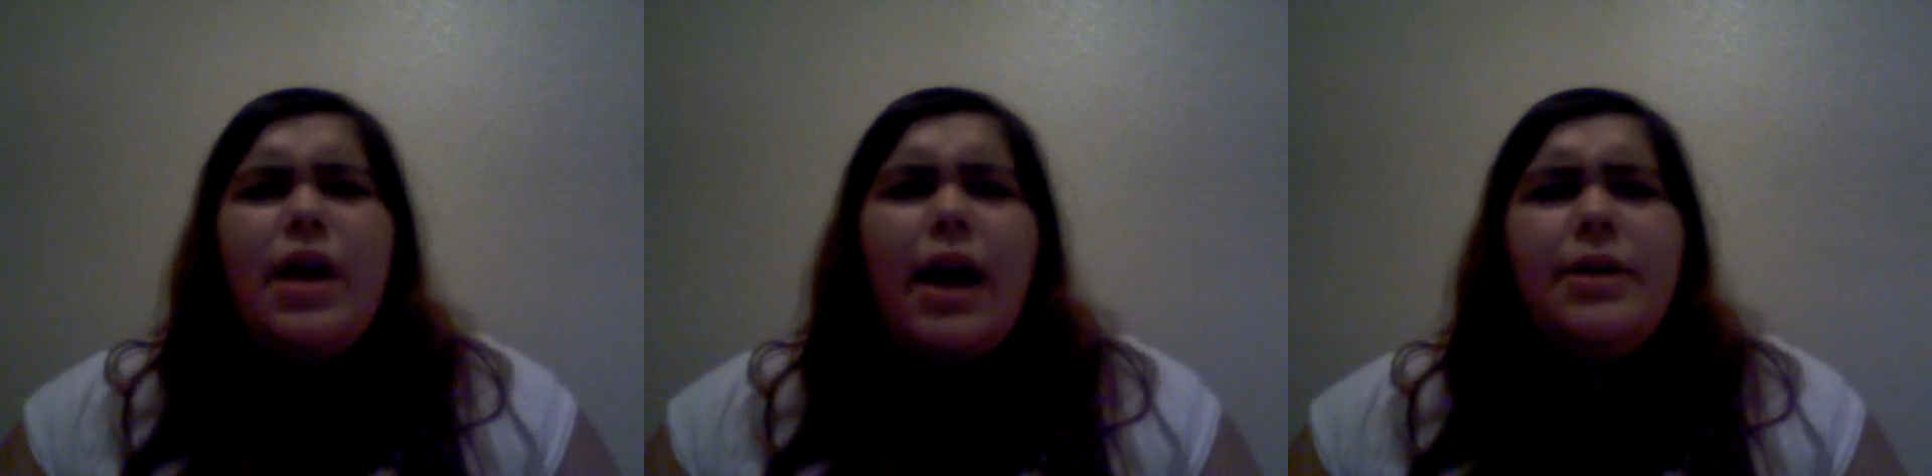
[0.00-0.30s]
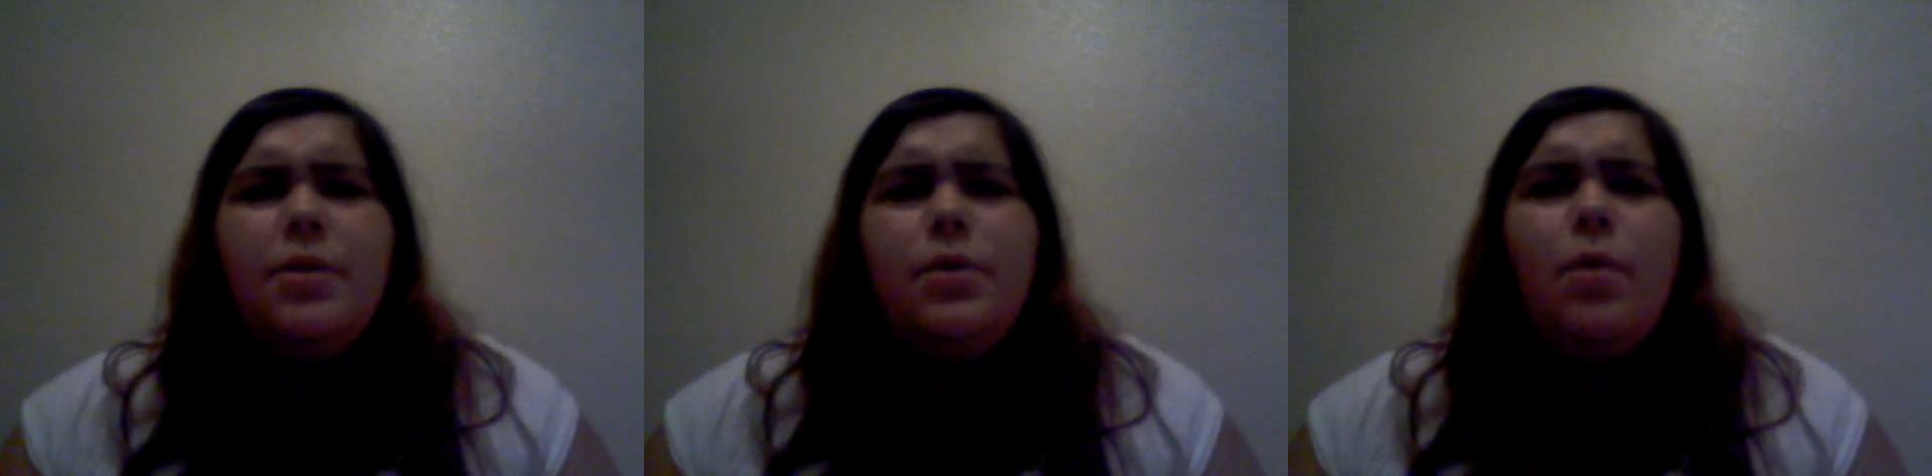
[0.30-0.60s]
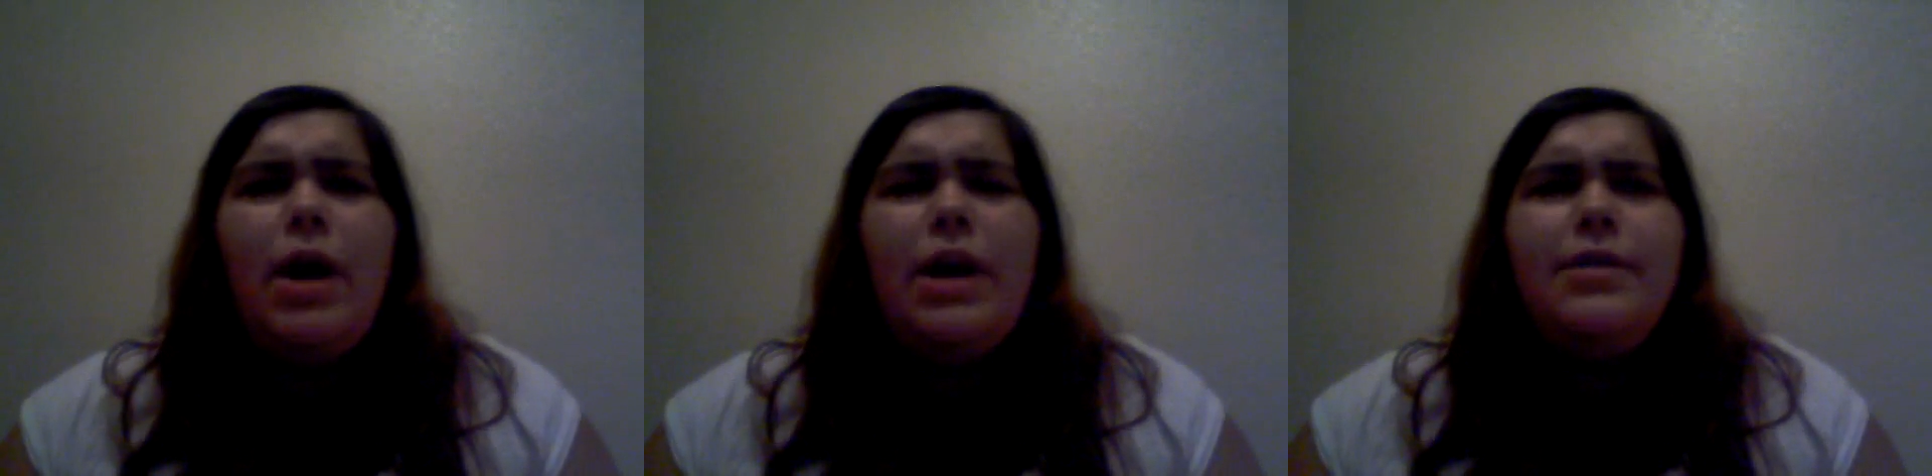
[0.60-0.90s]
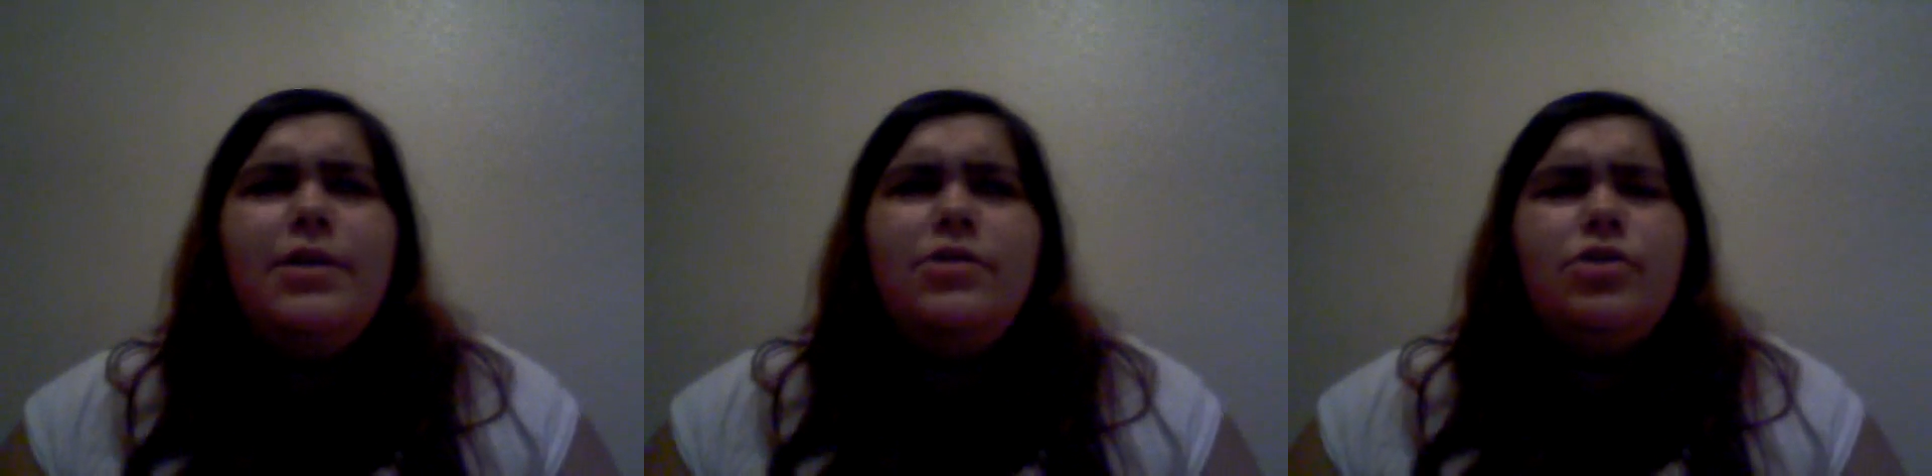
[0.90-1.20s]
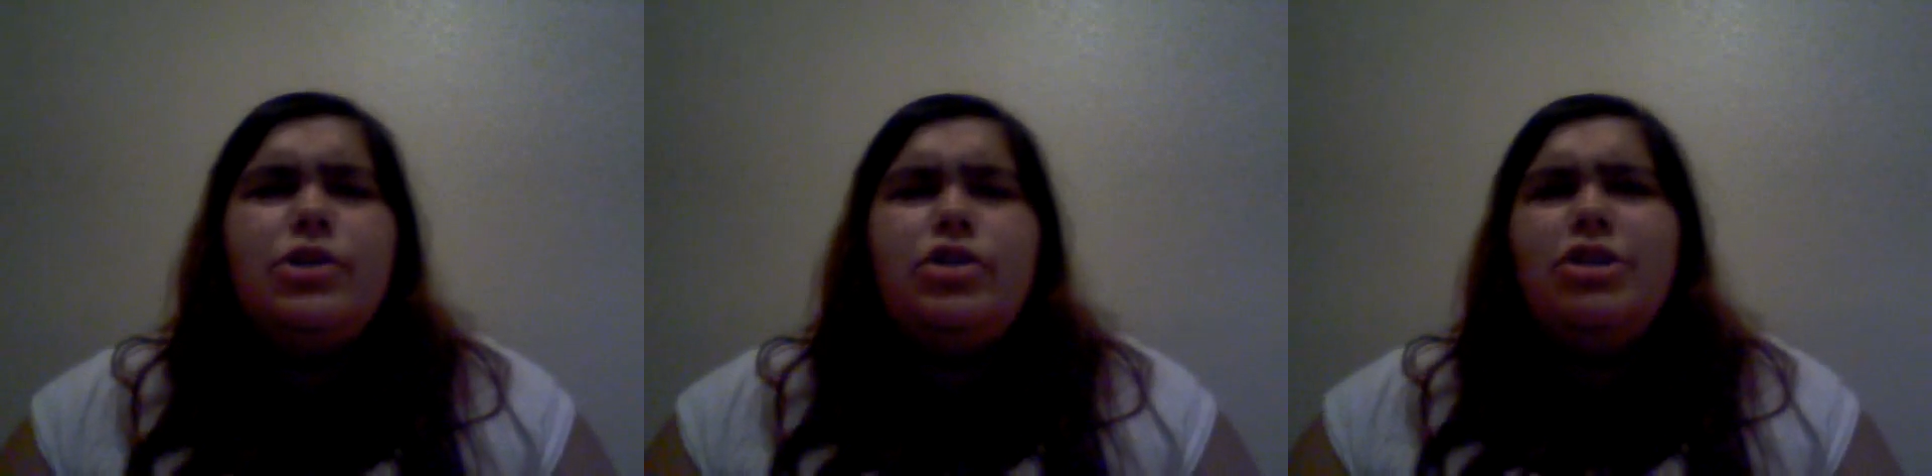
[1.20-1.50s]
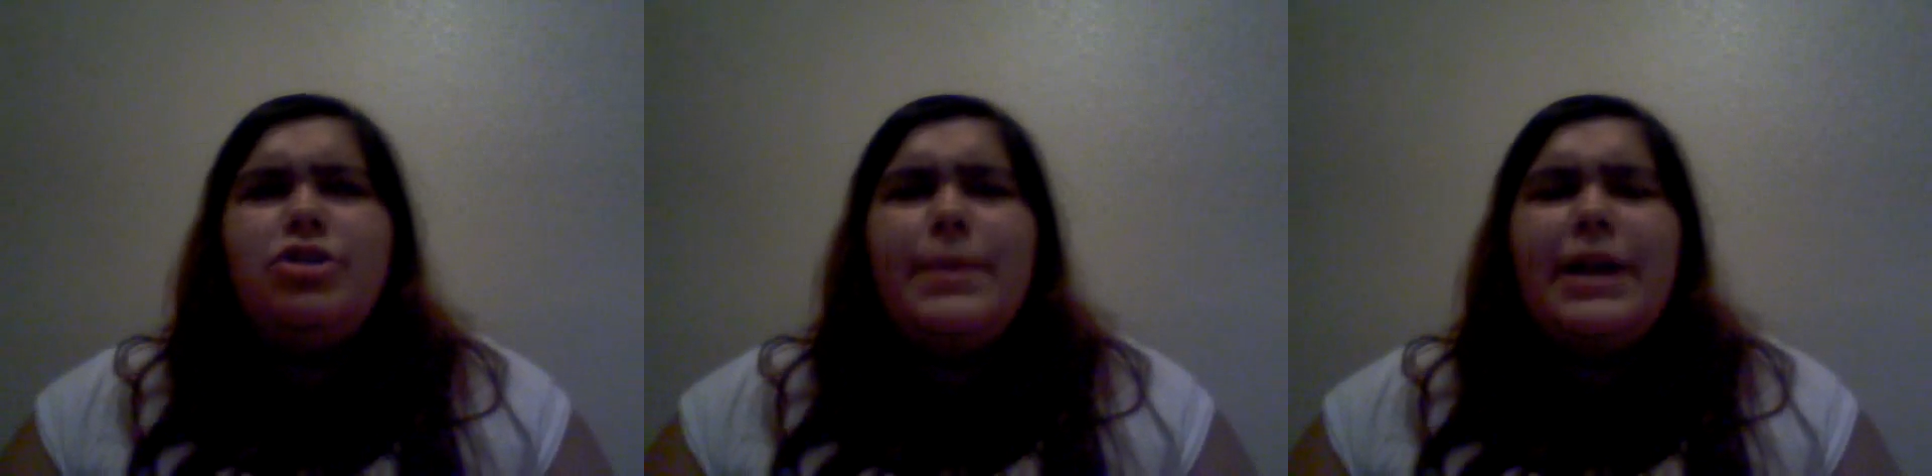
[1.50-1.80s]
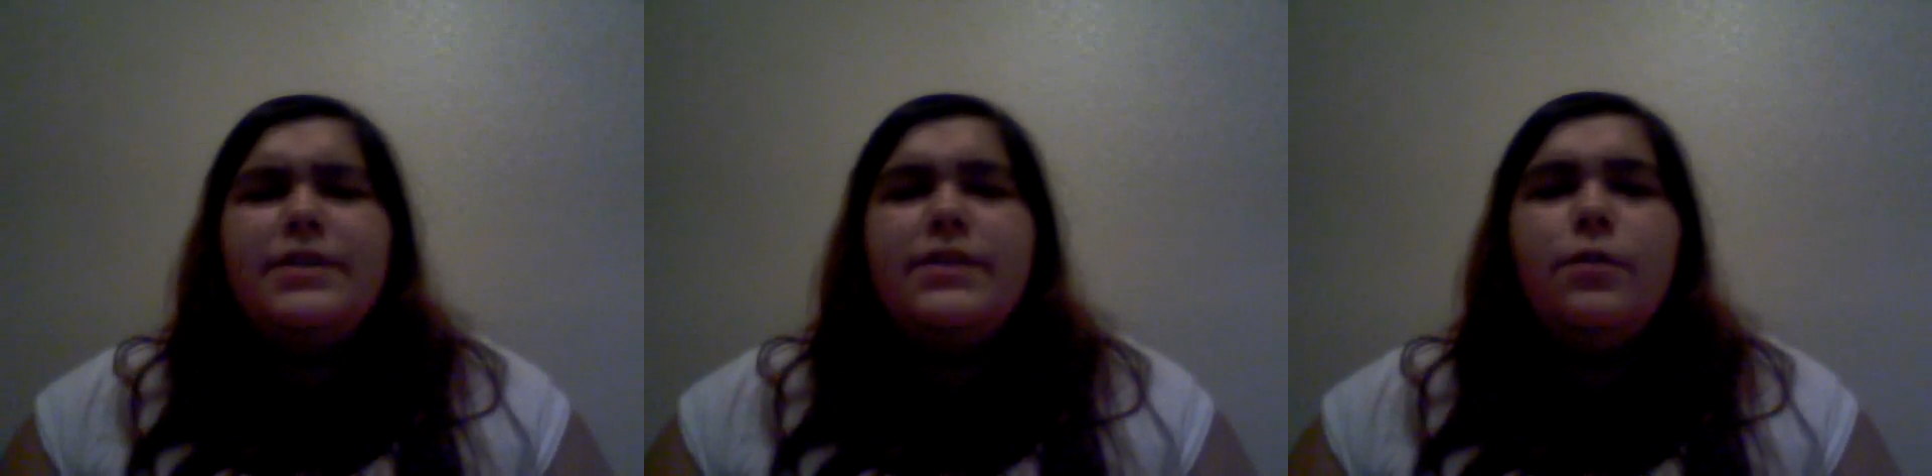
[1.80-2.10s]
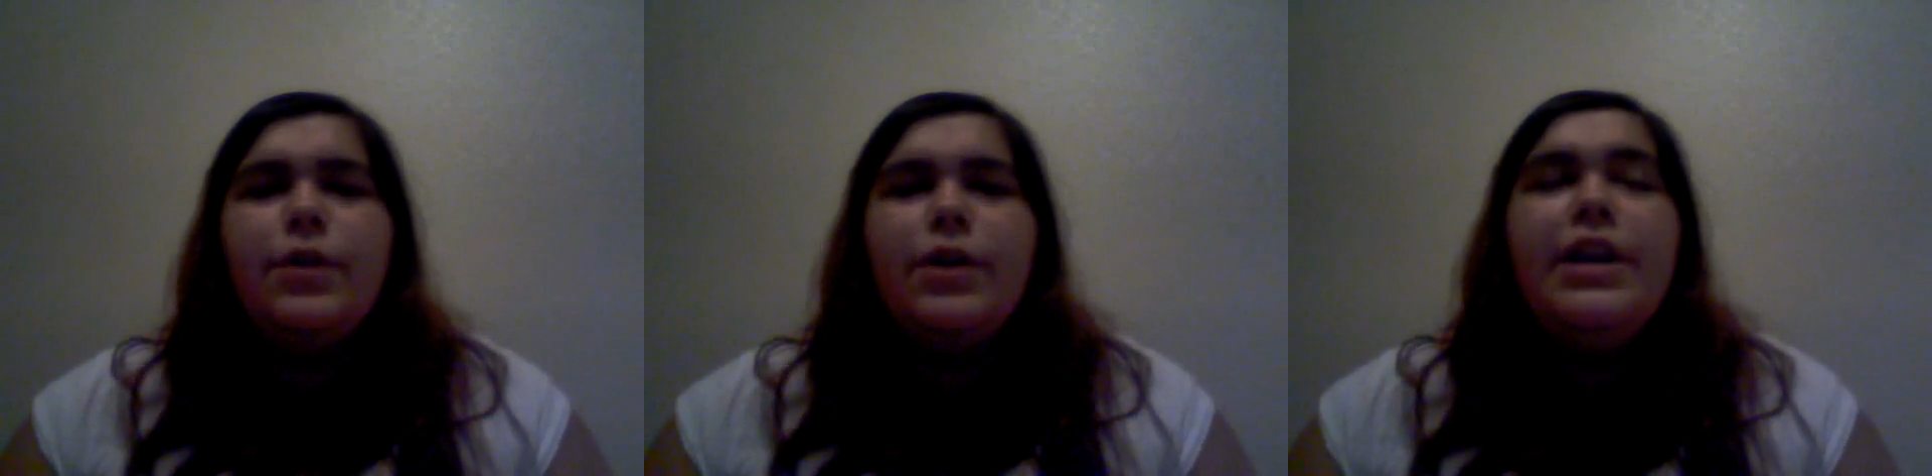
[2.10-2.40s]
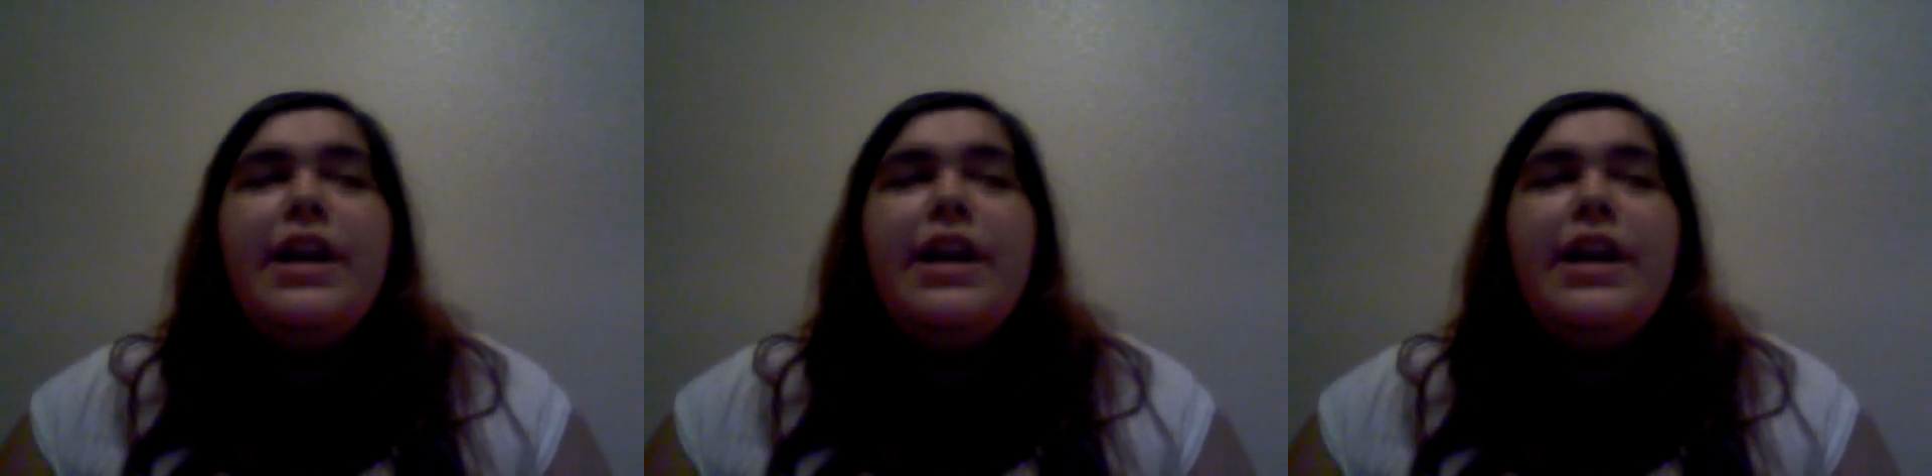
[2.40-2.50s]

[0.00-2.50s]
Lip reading: I don't know why they didn't just change it back to silver.